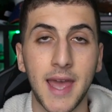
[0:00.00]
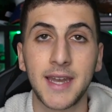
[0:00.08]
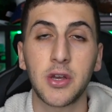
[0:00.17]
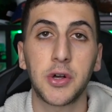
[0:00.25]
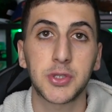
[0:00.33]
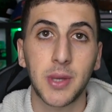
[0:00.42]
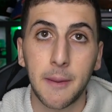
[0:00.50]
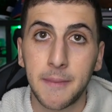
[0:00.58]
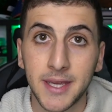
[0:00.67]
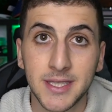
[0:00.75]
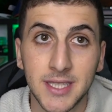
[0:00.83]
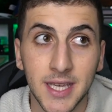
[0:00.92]
and he also had a
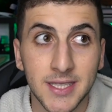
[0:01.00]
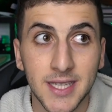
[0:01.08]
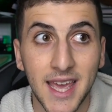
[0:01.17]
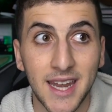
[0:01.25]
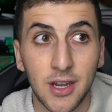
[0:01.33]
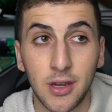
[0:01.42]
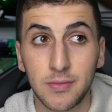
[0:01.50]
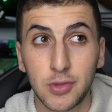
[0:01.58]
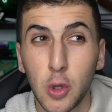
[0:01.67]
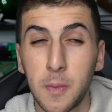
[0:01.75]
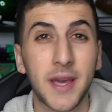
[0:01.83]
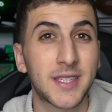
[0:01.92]
pick six and
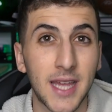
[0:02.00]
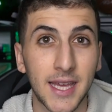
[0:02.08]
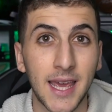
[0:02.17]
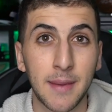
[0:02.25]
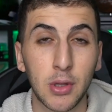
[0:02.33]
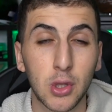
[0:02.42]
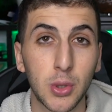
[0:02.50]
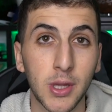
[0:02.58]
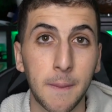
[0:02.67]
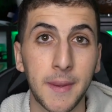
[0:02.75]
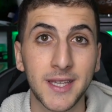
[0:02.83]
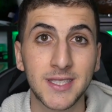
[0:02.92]
two picks that game,
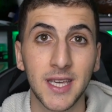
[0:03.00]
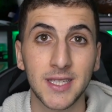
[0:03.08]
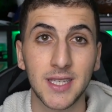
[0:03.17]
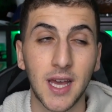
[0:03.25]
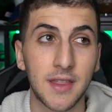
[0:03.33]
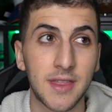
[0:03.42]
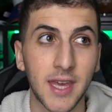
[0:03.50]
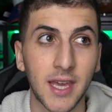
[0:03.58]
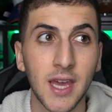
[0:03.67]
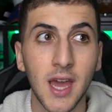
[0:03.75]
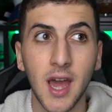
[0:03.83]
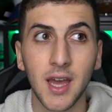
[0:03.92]
including a pick six, I think.